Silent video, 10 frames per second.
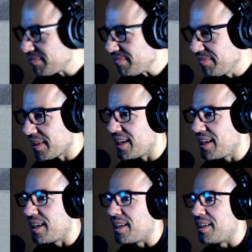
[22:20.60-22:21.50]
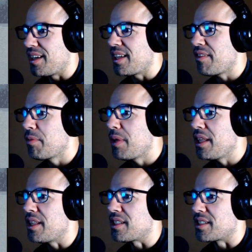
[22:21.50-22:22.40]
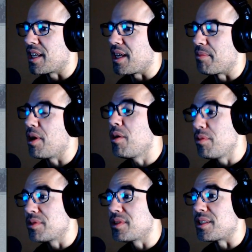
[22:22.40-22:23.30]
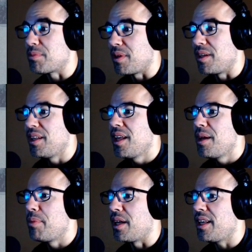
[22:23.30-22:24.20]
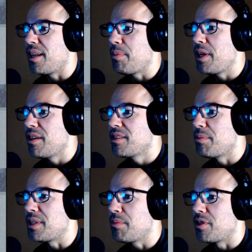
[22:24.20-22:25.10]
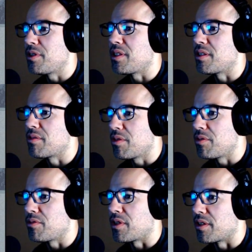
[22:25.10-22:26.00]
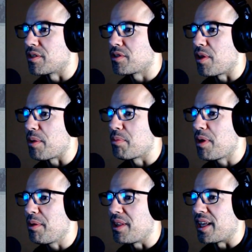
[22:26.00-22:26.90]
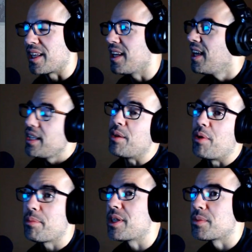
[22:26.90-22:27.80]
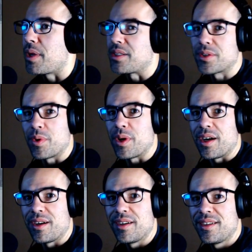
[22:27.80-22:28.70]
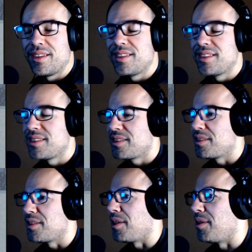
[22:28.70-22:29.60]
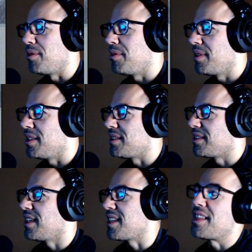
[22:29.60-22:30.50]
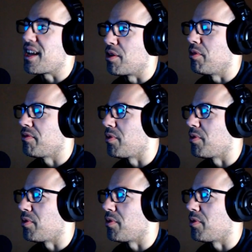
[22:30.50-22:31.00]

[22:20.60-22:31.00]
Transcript: I never played this game. Oh, says Paul. But it appears to be similar to Chrono Trigger, so I'd probably like it. Yeah, well, I mean, it's by Square, so it has that going for it.